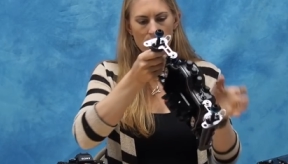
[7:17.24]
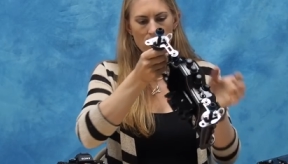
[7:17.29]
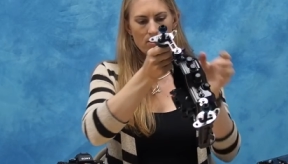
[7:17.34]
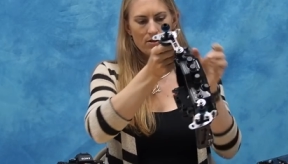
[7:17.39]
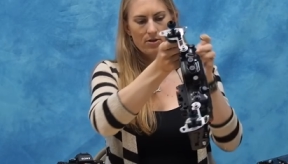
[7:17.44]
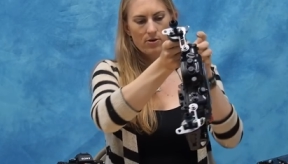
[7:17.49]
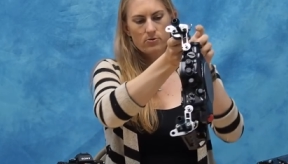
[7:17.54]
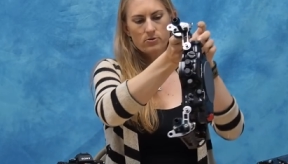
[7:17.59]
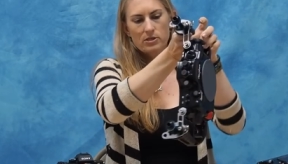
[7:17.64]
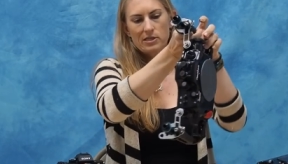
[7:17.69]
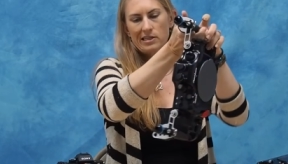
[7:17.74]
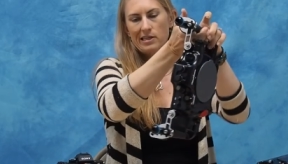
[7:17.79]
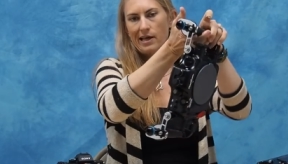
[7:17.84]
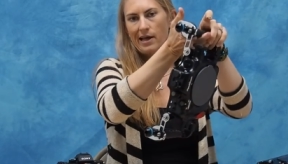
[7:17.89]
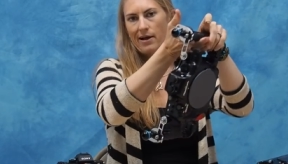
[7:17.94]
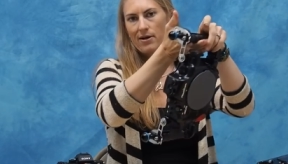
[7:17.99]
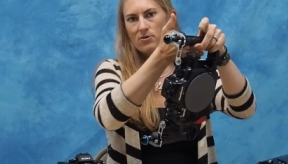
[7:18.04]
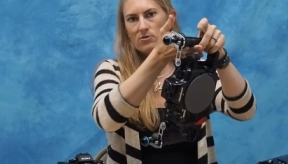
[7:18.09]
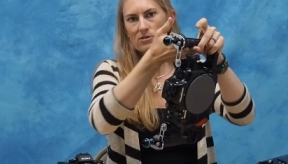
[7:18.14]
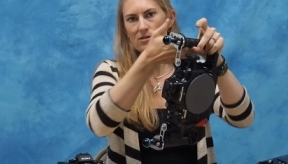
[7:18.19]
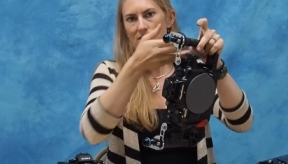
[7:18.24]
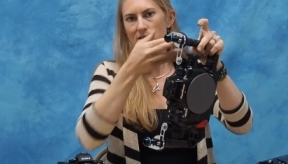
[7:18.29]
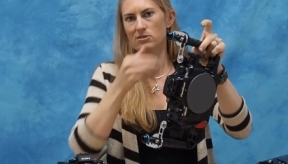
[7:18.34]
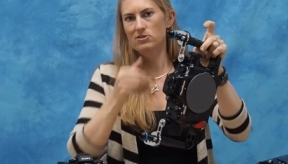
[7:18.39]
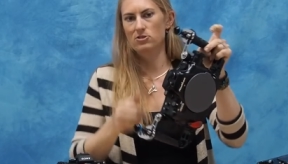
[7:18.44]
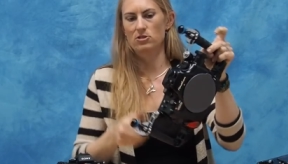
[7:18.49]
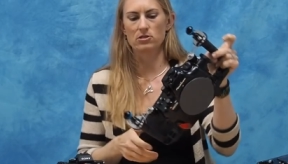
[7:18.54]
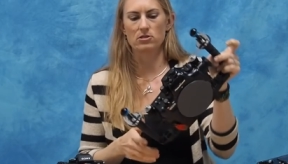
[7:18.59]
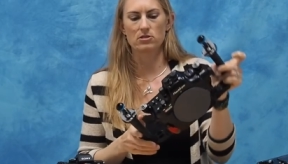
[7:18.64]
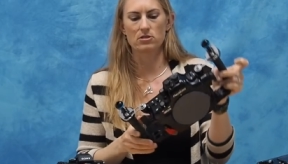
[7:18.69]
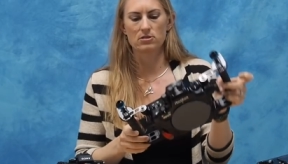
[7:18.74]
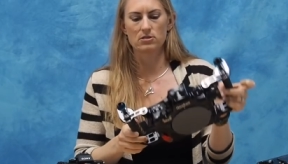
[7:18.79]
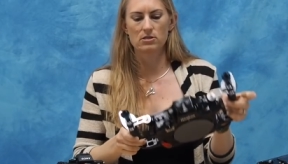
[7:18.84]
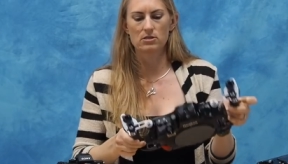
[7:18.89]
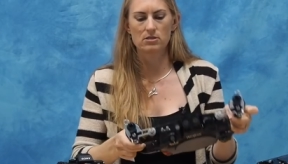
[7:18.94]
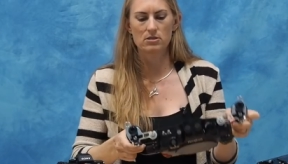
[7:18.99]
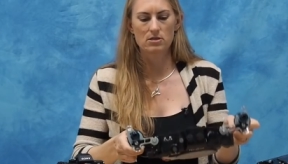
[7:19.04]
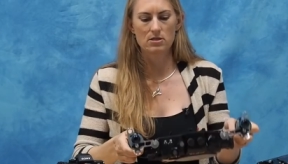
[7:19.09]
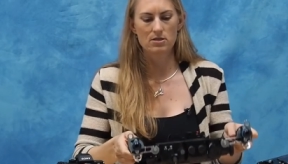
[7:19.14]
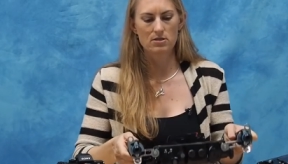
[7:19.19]
Closing the housing is just as
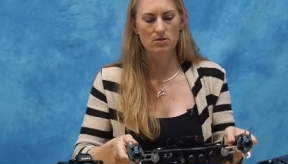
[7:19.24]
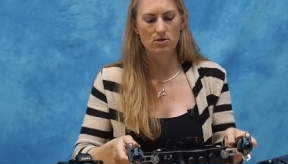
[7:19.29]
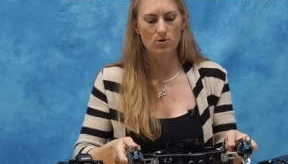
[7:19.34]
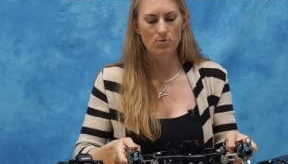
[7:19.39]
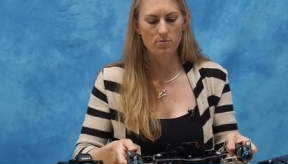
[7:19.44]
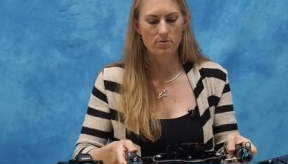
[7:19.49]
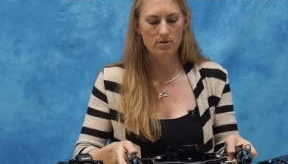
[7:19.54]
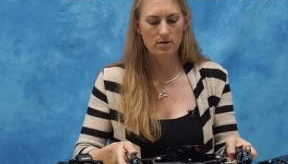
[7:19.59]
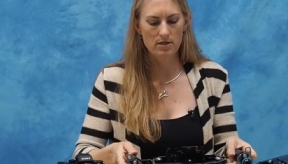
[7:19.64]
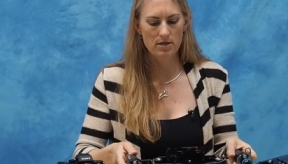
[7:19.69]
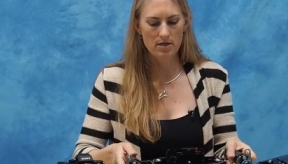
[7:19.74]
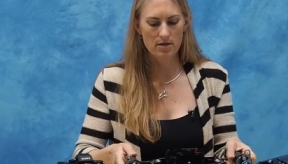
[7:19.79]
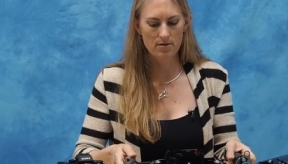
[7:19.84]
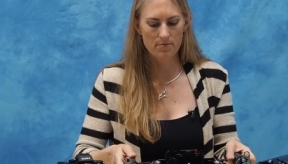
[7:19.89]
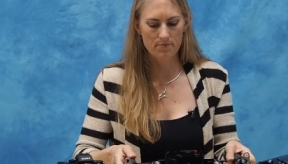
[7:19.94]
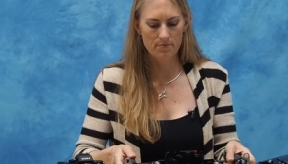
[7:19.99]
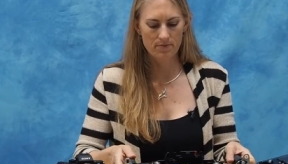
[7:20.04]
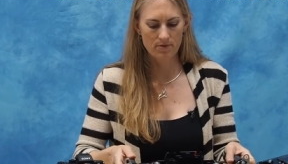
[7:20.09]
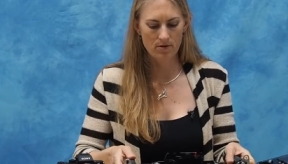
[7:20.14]
easy as opening it.